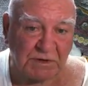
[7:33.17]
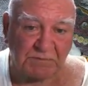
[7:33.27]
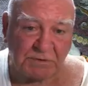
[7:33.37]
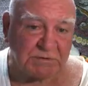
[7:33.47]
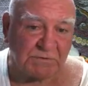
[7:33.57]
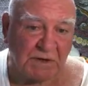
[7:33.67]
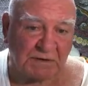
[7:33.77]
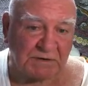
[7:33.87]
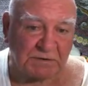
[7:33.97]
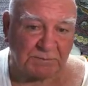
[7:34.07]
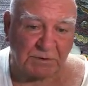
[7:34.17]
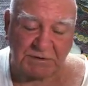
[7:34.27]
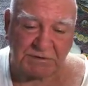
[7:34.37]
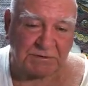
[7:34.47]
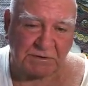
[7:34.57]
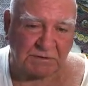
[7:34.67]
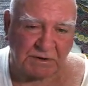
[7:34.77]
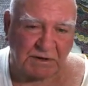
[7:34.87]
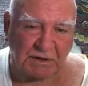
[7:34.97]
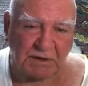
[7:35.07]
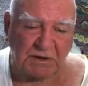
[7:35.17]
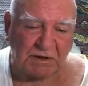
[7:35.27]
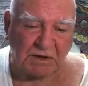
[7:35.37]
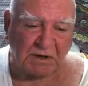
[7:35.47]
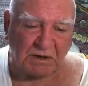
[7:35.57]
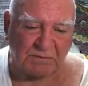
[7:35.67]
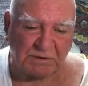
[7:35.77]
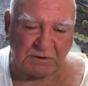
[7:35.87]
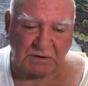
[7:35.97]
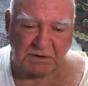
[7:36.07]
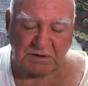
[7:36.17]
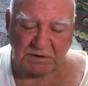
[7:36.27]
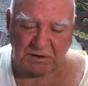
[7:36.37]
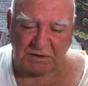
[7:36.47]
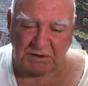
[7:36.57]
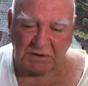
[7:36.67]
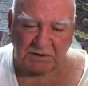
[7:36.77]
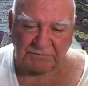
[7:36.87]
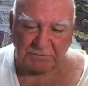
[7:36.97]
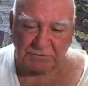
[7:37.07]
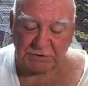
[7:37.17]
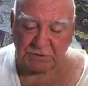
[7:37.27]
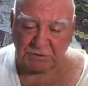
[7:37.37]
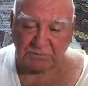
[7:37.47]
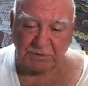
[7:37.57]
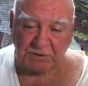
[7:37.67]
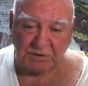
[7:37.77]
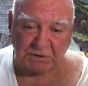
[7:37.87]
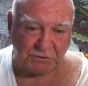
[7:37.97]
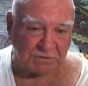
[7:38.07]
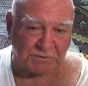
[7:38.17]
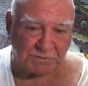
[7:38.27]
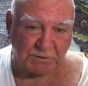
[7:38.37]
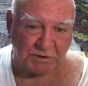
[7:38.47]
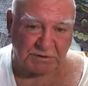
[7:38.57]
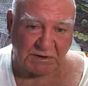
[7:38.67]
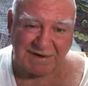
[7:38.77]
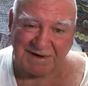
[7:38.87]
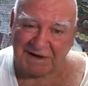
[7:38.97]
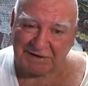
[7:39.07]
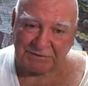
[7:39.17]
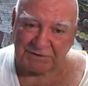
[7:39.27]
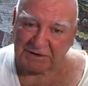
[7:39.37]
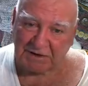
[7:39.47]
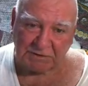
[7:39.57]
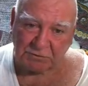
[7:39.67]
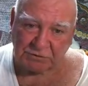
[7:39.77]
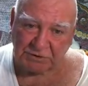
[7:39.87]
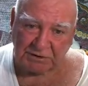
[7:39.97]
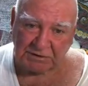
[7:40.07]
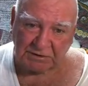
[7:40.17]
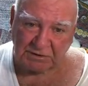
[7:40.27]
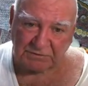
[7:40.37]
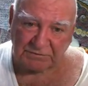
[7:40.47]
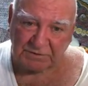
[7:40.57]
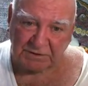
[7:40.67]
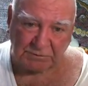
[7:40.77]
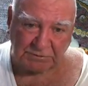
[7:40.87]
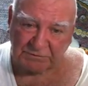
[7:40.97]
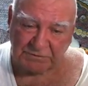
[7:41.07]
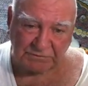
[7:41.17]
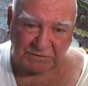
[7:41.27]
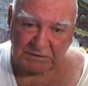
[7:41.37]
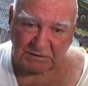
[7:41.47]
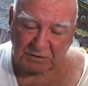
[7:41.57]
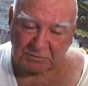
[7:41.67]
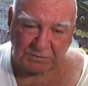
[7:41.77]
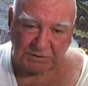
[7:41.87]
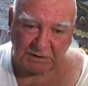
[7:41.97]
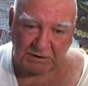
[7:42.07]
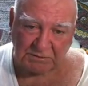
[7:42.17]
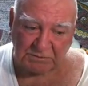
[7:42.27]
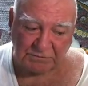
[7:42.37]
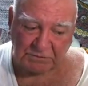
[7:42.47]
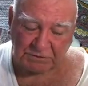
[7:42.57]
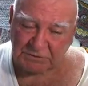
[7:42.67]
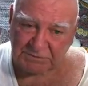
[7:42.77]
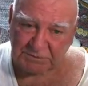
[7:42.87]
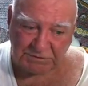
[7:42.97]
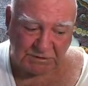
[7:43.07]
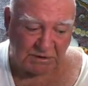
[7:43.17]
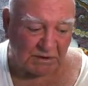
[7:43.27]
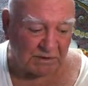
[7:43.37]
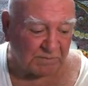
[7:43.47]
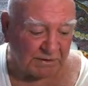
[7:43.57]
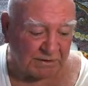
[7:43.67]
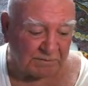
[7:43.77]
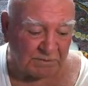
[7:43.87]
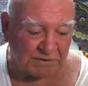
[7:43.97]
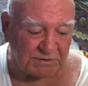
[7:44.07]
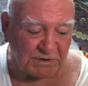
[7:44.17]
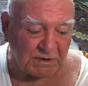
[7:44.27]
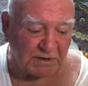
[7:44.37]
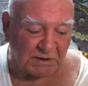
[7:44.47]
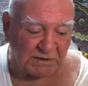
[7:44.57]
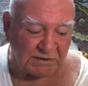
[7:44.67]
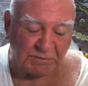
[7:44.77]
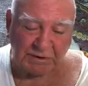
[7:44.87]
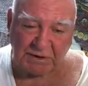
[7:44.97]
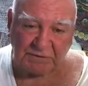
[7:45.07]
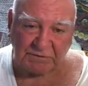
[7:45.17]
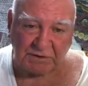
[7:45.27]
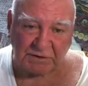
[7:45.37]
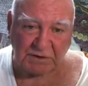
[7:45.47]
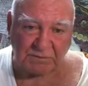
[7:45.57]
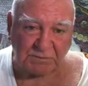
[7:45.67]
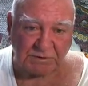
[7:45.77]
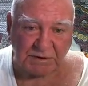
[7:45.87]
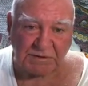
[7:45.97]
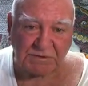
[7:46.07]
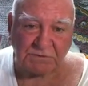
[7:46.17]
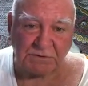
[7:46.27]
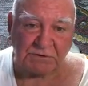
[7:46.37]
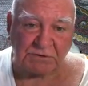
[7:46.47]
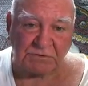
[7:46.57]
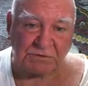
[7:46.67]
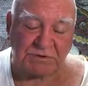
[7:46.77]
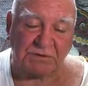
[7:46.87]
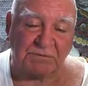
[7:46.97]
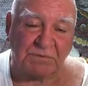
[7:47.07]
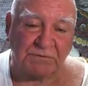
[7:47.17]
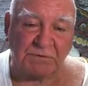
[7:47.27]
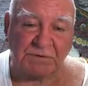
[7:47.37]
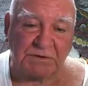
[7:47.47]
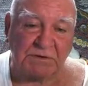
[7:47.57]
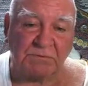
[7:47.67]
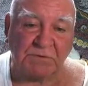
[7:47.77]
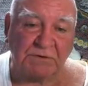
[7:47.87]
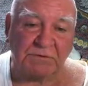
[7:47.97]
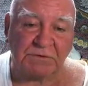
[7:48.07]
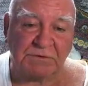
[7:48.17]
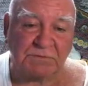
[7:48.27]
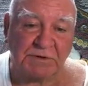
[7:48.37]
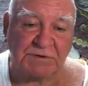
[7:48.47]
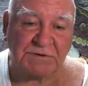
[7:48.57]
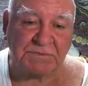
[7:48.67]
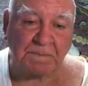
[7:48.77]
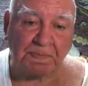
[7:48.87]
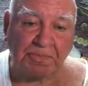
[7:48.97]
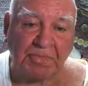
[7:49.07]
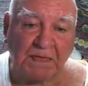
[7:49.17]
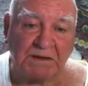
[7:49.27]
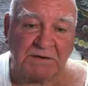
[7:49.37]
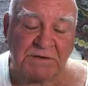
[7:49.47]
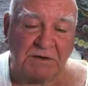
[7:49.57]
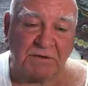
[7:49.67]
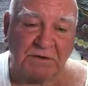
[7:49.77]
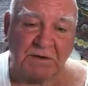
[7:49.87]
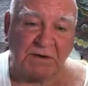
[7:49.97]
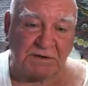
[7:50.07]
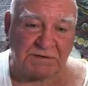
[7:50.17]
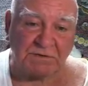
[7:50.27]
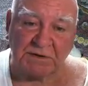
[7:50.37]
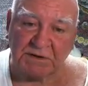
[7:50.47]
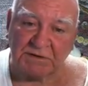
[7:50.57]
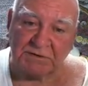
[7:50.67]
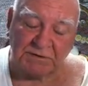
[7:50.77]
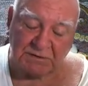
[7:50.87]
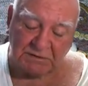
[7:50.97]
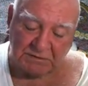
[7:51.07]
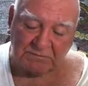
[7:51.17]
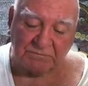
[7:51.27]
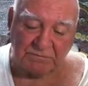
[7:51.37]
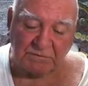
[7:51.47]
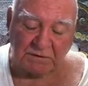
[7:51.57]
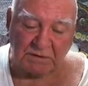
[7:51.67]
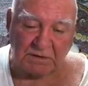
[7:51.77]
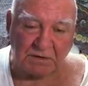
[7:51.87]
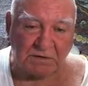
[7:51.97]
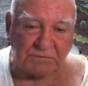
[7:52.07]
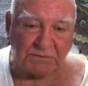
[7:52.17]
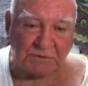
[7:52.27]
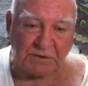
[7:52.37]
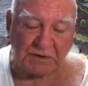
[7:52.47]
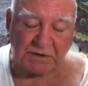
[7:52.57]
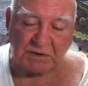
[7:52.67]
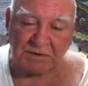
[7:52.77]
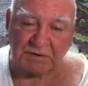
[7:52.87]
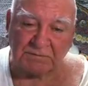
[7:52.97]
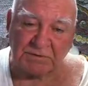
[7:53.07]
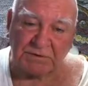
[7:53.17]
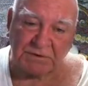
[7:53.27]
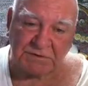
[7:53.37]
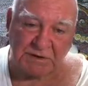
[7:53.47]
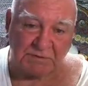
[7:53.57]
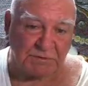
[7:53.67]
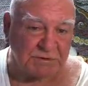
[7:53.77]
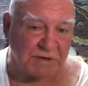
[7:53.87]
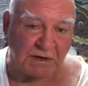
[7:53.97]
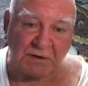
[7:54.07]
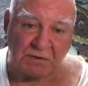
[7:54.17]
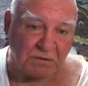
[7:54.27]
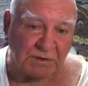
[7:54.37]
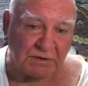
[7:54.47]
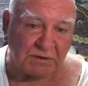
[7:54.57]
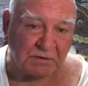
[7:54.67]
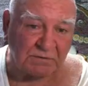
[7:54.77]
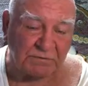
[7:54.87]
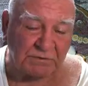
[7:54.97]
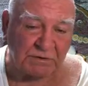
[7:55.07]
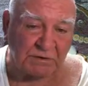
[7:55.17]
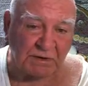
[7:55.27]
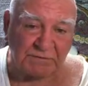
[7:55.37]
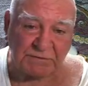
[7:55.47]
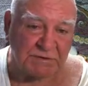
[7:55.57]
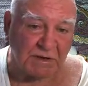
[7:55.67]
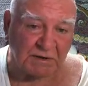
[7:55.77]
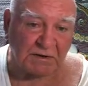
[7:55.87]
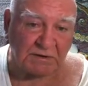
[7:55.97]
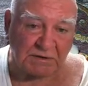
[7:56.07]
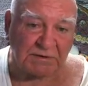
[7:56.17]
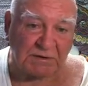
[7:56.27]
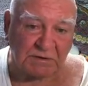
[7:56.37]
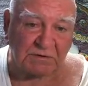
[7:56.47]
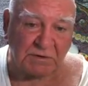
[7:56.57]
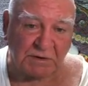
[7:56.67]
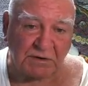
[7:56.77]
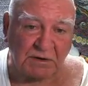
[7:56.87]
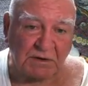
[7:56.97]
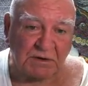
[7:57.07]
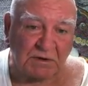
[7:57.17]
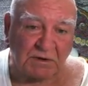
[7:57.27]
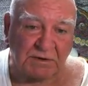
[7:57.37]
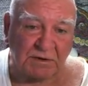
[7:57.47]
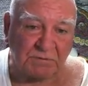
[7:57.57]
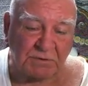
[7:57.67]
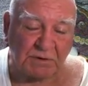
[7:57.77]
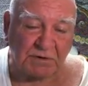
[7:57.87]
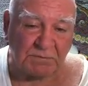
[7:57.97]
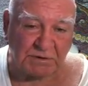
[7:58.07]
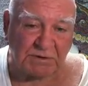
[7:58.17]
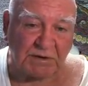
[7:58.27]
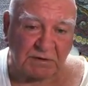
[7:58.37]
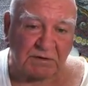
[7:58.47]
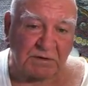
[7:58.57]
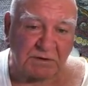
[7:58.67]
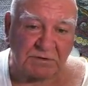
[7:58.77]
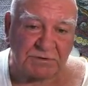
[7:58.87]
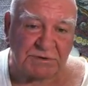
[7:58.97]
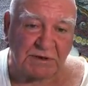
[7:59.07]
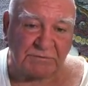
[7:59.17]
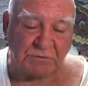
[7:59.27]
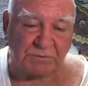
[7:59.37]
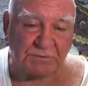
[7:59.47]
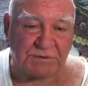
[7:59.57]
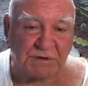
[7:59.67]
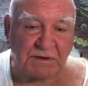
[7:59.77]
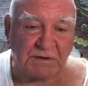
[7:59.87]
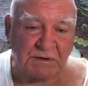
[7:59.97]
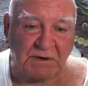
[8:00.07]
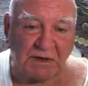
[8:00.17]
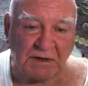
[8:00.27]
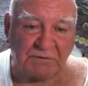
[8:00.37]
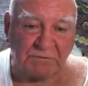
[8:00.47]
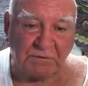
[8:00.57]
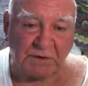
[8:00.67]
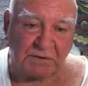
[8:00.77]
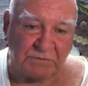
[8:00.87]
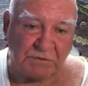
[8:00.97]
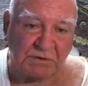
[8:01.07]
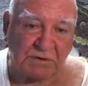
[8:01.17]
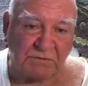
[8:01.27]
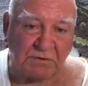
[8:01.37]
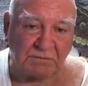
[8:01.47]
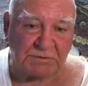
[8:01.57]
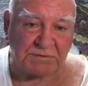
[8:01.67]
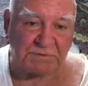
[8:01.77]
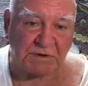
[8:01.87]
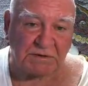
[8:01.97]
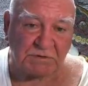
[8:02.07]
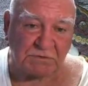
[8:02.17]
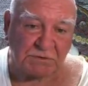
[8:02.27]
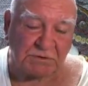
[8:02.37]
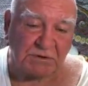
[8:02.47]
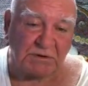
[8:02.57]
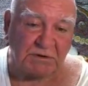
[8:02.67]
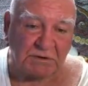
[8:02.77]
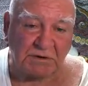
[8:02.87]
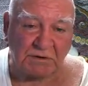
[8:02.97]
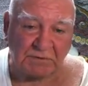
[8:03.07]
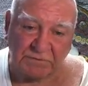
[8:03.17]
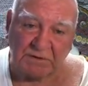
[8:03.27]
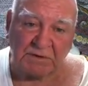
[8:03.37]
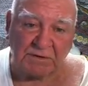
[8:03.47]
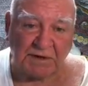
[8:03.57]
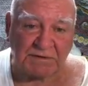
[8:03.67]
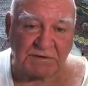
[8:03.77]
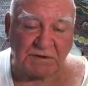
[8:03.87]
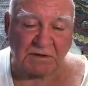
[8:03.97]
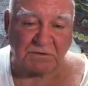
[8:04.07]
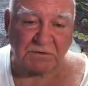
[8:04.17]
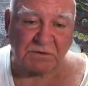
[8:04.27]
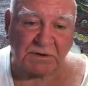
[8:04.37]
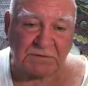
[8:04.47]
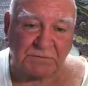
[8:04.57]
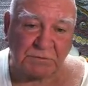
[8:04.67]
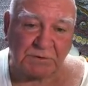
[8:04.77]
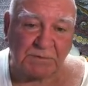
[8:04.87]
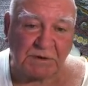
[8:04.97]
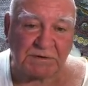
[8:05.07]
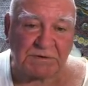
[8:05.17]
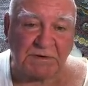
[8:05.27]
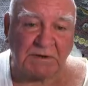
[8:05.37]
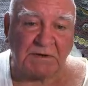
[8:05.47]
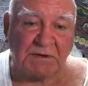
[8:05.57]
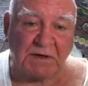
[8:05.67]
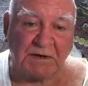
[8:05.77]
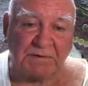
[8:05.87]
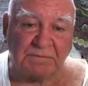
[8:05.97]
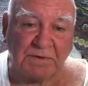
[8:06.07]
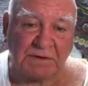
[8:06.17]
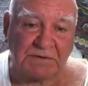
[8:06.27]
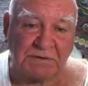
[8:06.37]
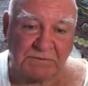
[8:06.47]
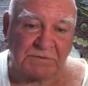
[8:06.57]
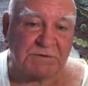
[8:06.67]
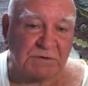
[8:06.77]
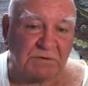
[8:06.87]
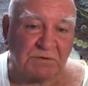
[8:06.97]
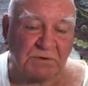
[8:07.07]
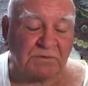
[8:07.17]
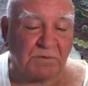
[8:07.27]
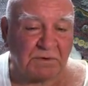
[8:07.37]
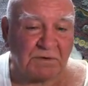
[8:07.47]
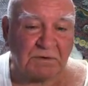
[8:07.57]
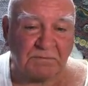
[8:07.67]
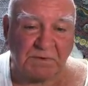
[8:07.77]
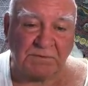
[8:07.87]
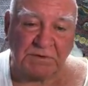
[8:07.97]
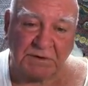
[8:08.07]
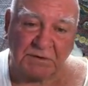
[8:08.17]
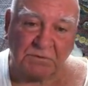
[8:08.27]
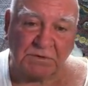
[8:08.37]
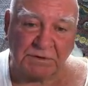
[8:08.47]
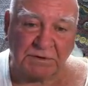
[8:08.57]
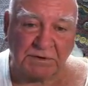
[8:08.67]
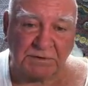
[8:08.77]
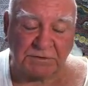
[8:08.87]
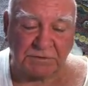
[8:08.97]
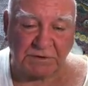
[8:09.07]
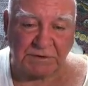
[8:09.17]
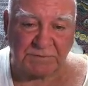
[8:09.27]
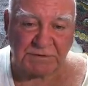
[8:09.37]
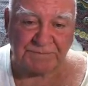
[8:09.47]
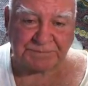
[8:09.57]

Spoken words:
But you've locked in the price, so you don't care. I mean, if it was going to be a Christmas present, I don't think I'd order anything off of them on the 15th, hoping to get it before Christmas by any means. You might have another couple of days where you could order something if you wanted to give them away for Christmas presents. So that's the way they do it. Yeah, give them their credit card number, you send them a check. Or if you don't have a check, then they'll take your credit card number, but then you lose that 4%. And if you're giving them a substantial order, you know, if $1,000 order, that's 40 bucks. Makes a difference. You could order maybe another one or another two items.